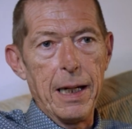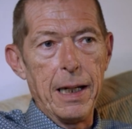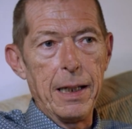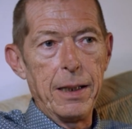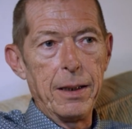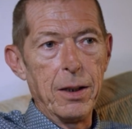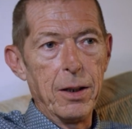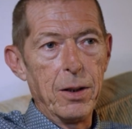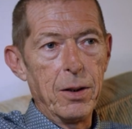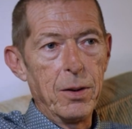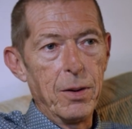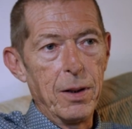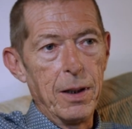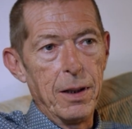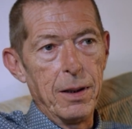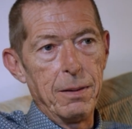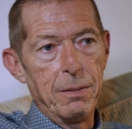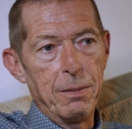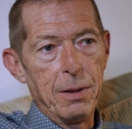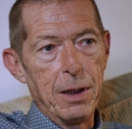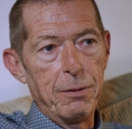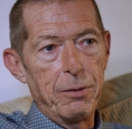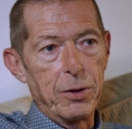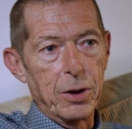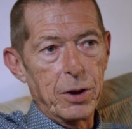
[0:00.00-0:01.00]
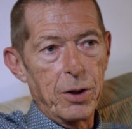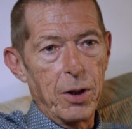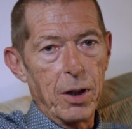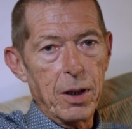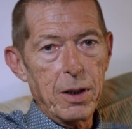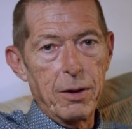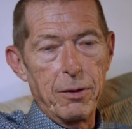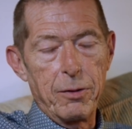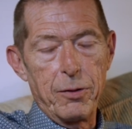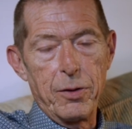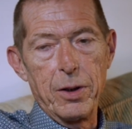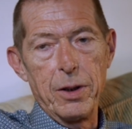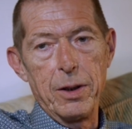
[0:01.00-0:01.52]
I know a
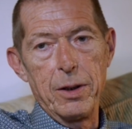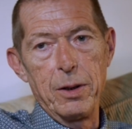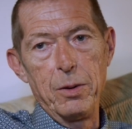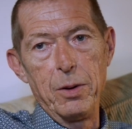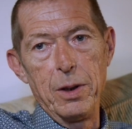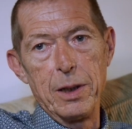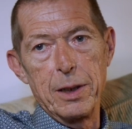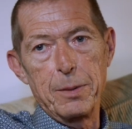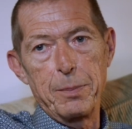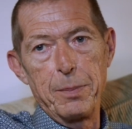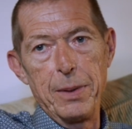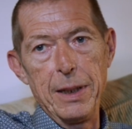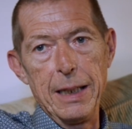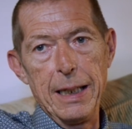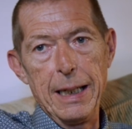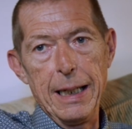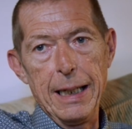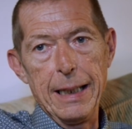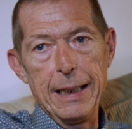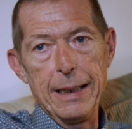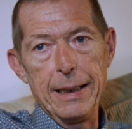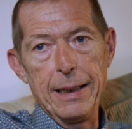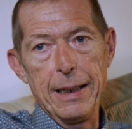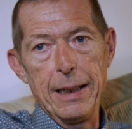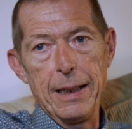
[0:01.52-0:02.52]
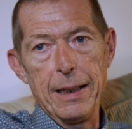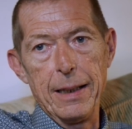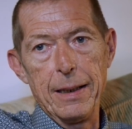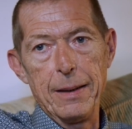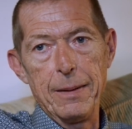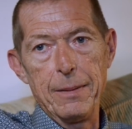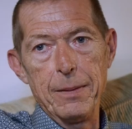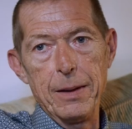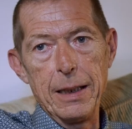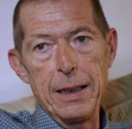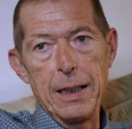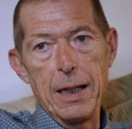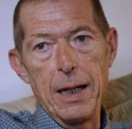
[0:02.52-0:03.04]
photographer who has been in
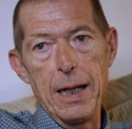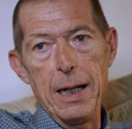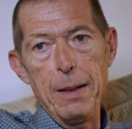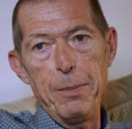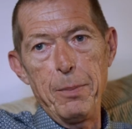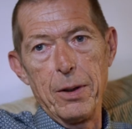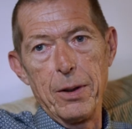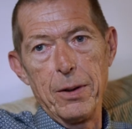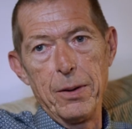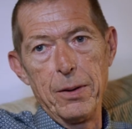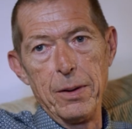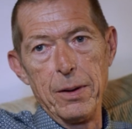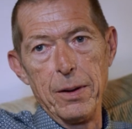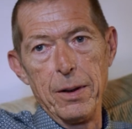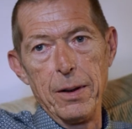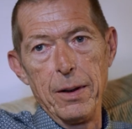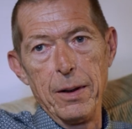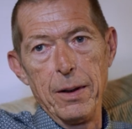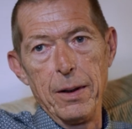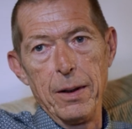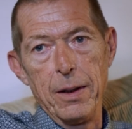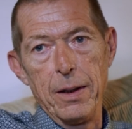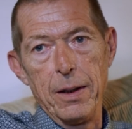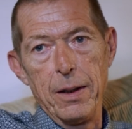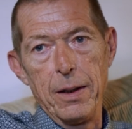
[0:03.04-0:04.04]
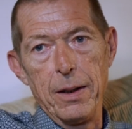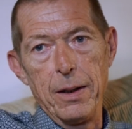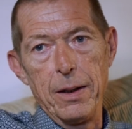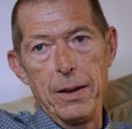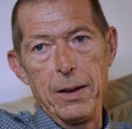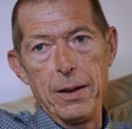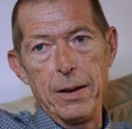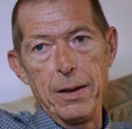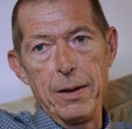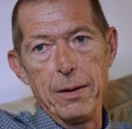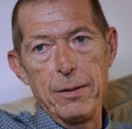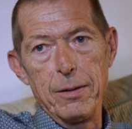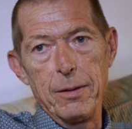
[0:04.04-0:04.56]
Aleppo,
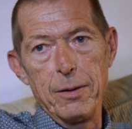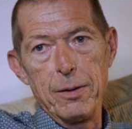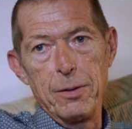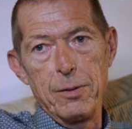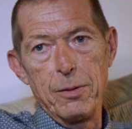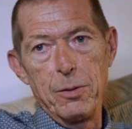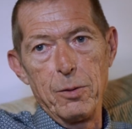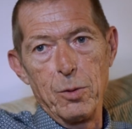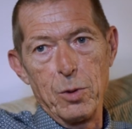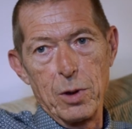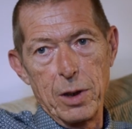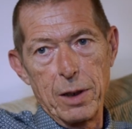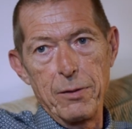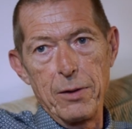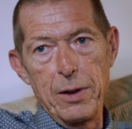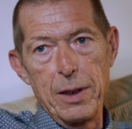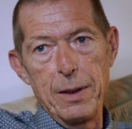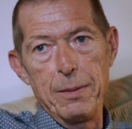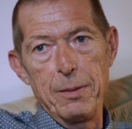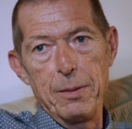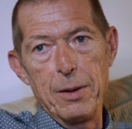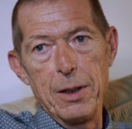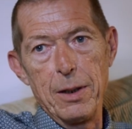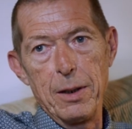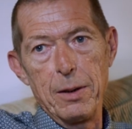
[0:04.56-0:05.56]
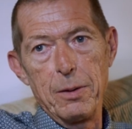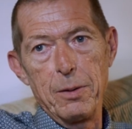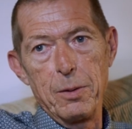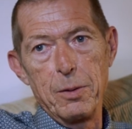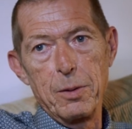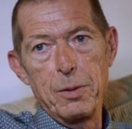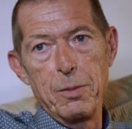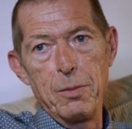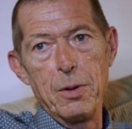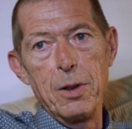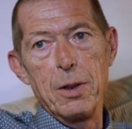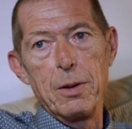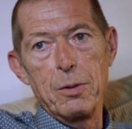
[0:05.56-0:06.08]
one of the
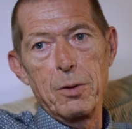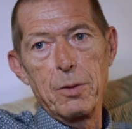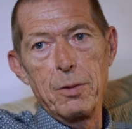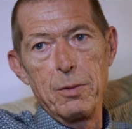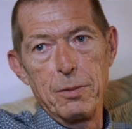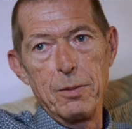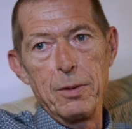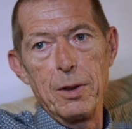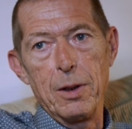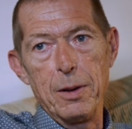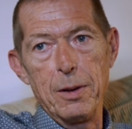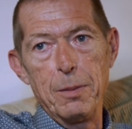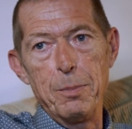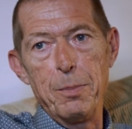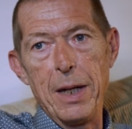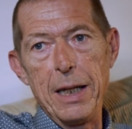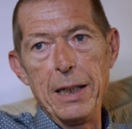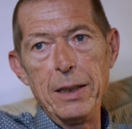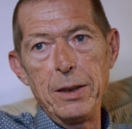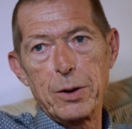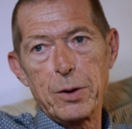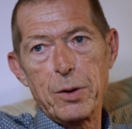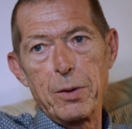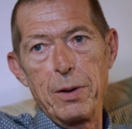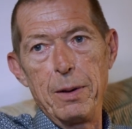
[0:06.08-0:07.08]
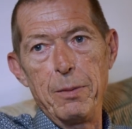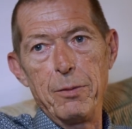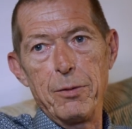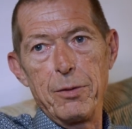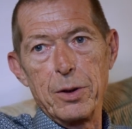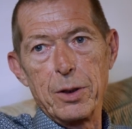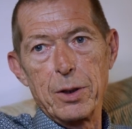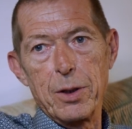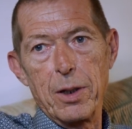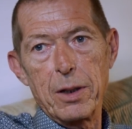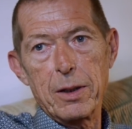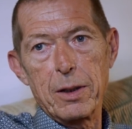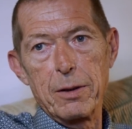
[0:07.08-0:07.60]
mainstream
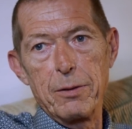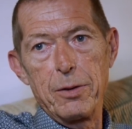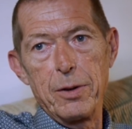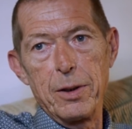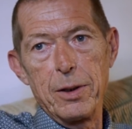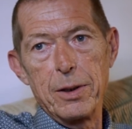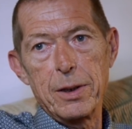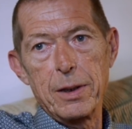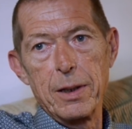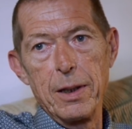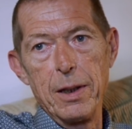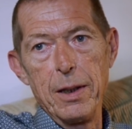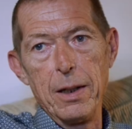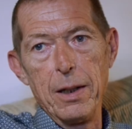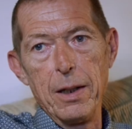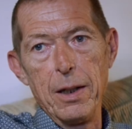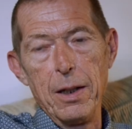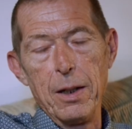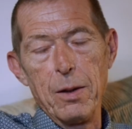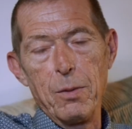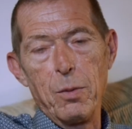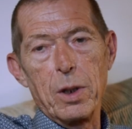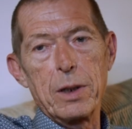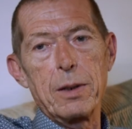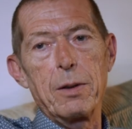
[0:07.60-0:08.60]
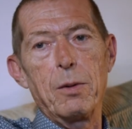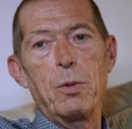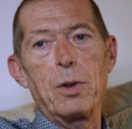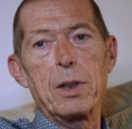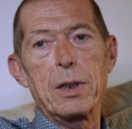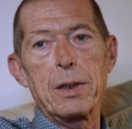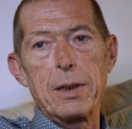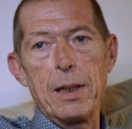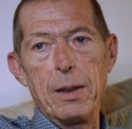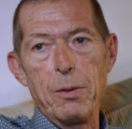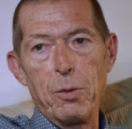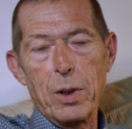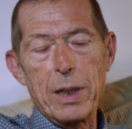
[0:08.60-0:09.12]
photographers.
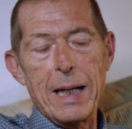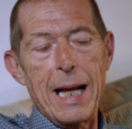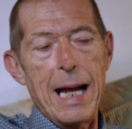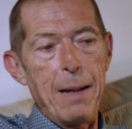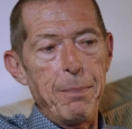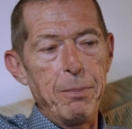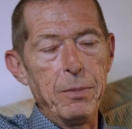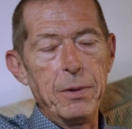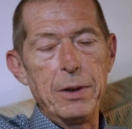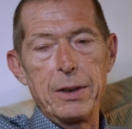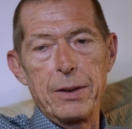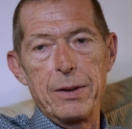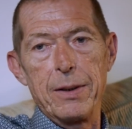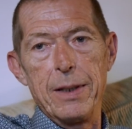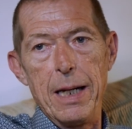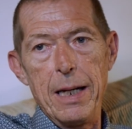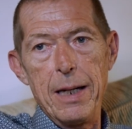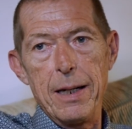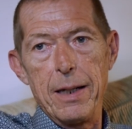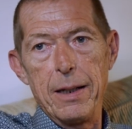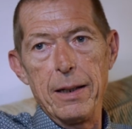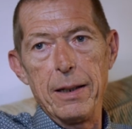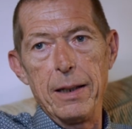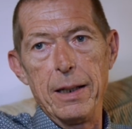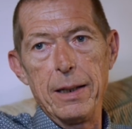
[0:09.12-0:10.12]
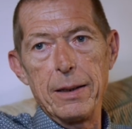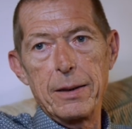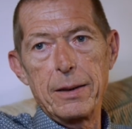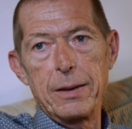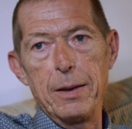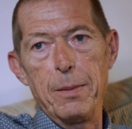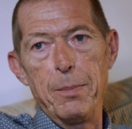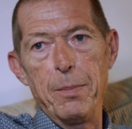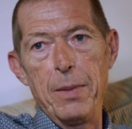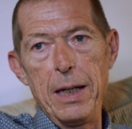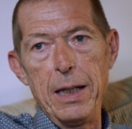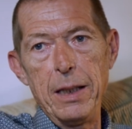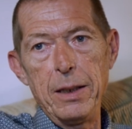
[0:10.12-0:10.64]
What happens there is the
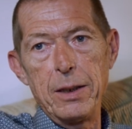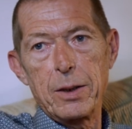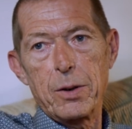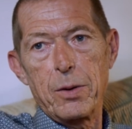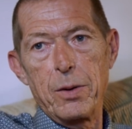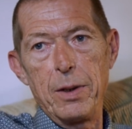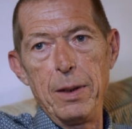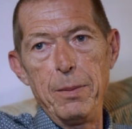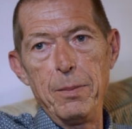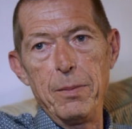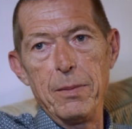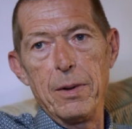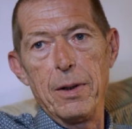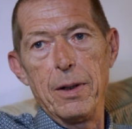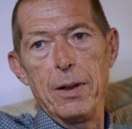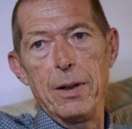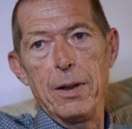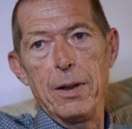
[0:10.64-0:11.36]
mainstream